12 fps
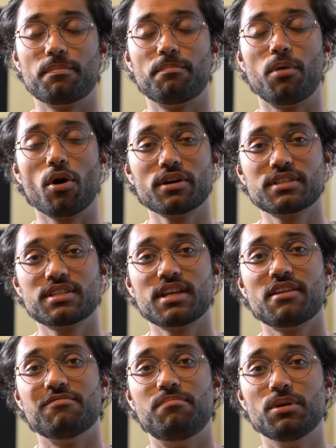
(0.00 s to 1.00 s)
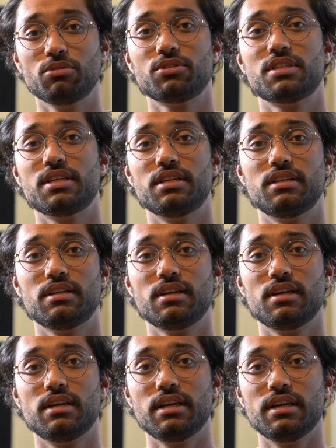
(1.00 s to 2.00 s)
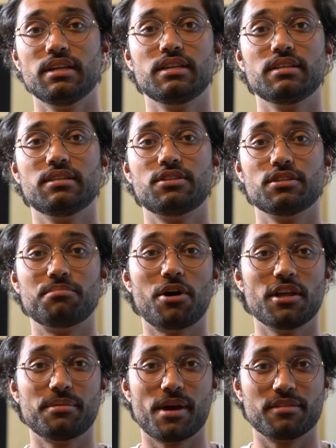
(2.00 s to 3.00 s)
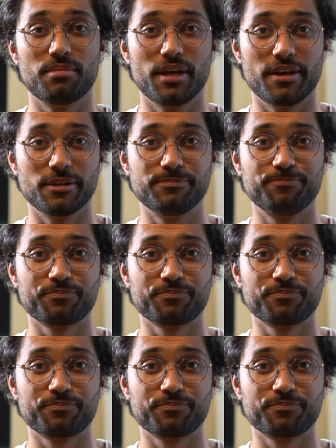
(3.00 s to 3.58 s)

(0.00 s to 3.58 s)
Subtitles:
parts that I've built into the Polymath Planner.